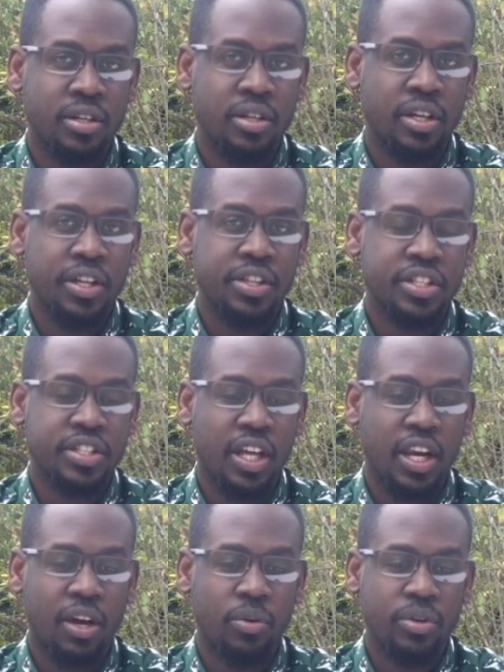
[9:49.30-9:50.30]
And this
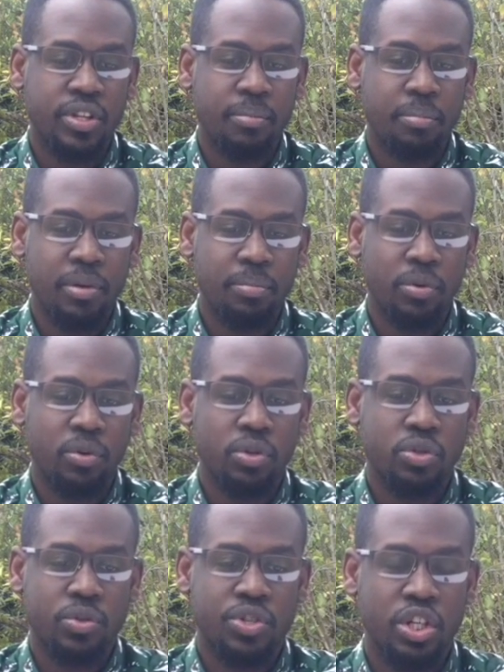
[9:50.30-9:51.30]
allowed the people
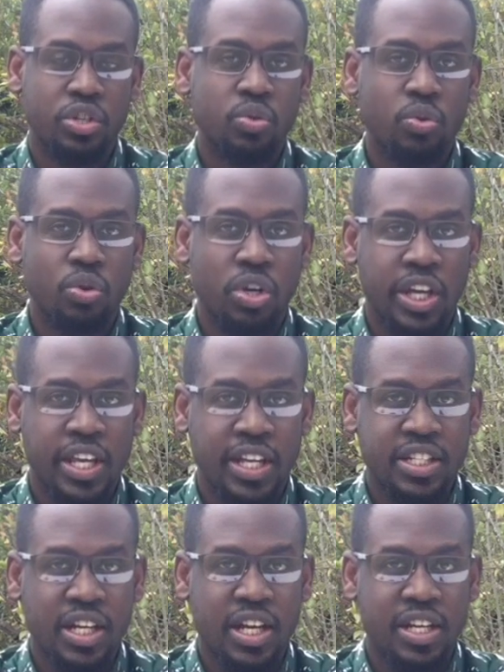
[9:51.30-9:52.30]
to treat Uhuru
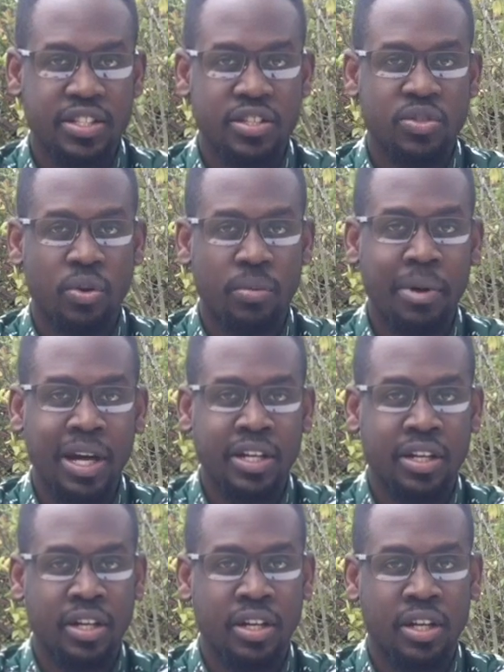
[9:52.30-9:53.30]
Kenyatta as his own man,
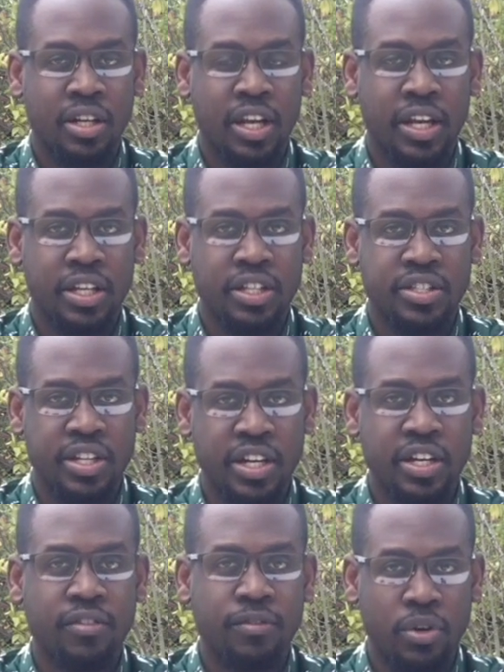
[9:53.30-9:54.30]
like he's
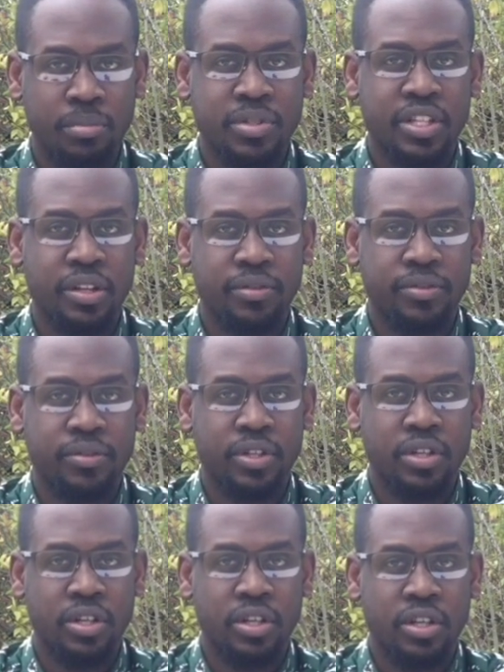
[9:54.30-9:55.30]
standing for himself
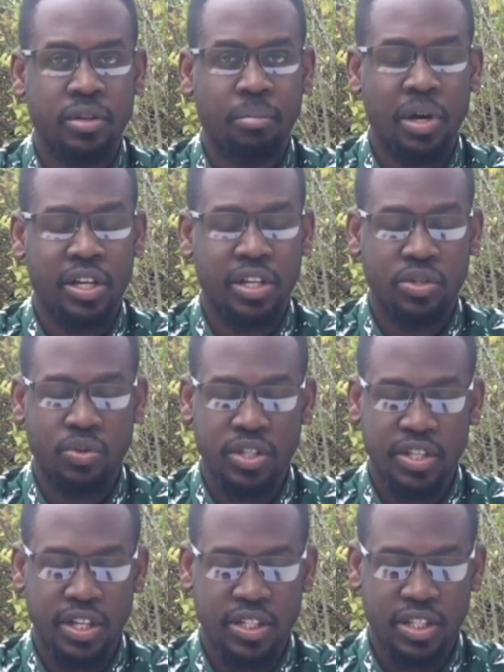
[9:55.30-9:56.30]
back in
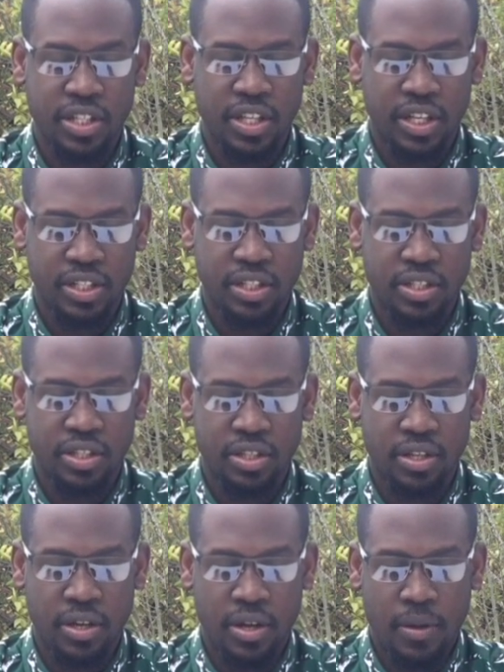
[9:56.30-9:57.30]
2013, that is.
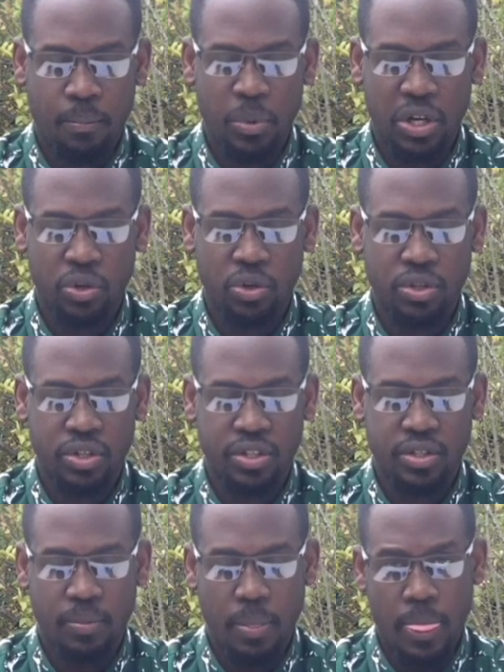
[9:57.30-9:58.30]

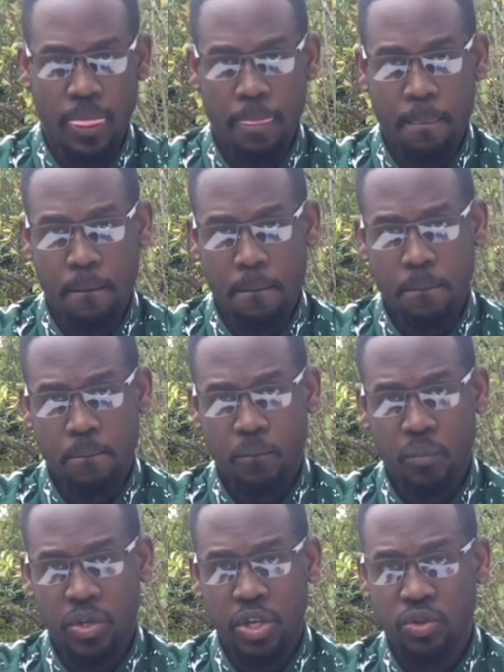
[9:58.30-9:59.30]
Because
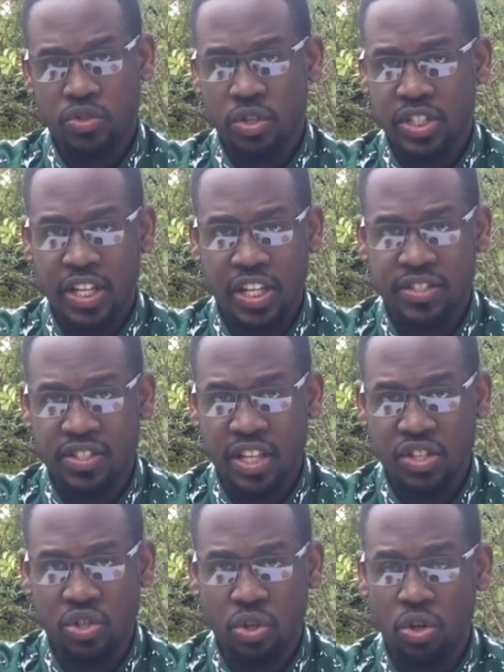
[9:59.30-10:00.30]
he was not an
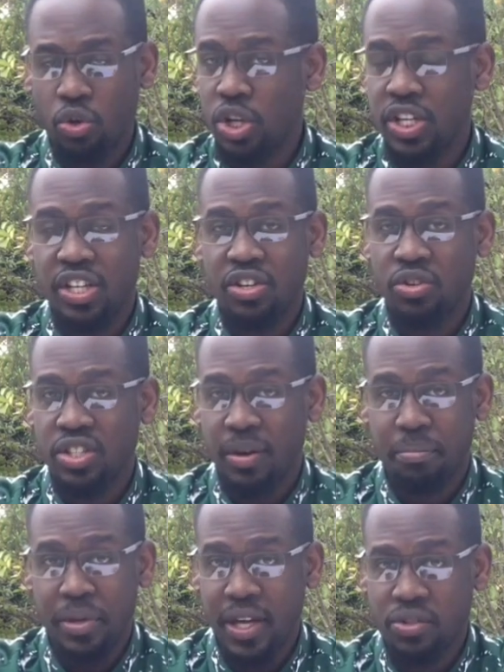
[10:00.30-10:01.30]
extension, or he did not
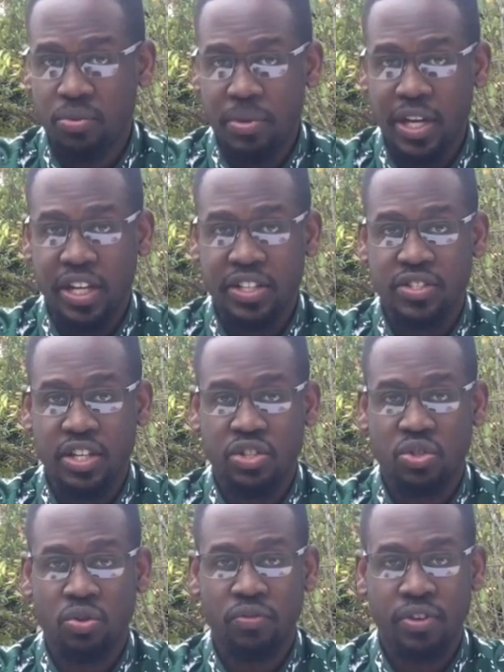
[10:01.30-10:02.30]
appear to be an extension of